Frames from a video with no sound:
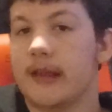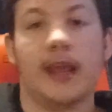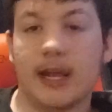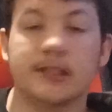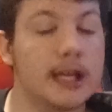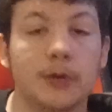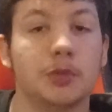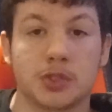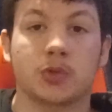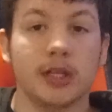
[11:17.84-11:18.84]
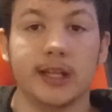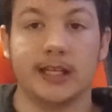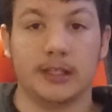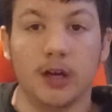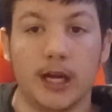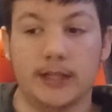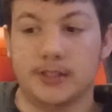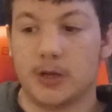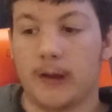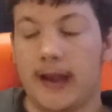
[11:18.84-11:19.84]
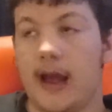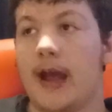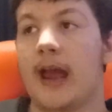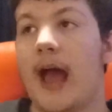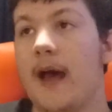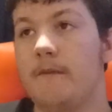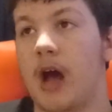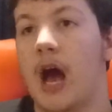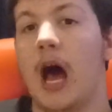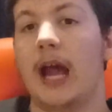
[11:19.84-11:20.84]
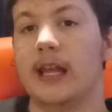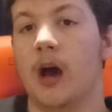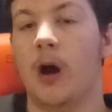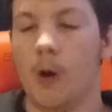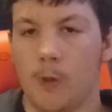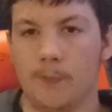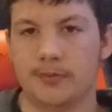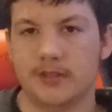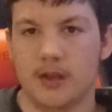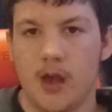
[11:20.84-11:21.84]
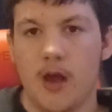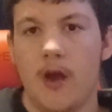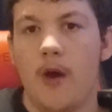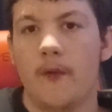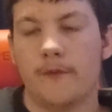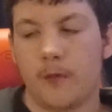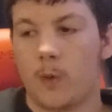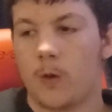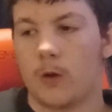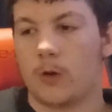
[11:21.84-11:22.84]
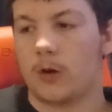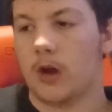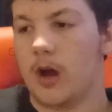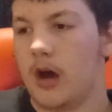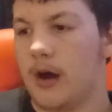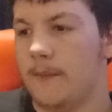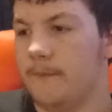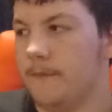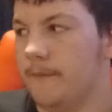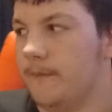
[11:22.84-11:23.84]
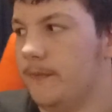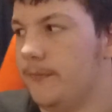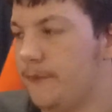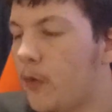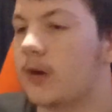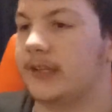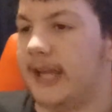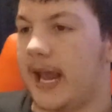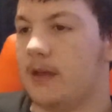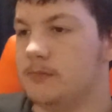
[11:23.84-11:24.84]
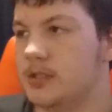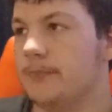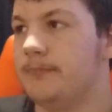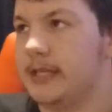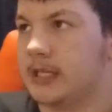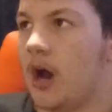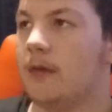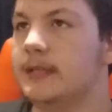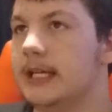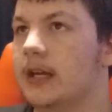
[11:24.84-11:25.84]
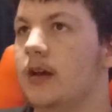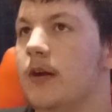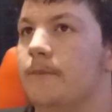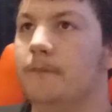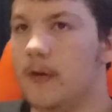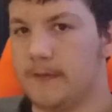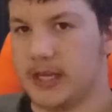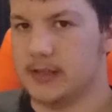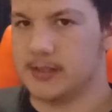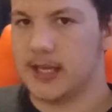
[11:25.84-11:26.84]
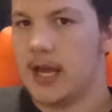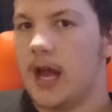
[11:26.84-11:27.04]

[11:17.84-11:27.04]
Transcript: It it was really good. So I I have high hopes for um for games becoming movies.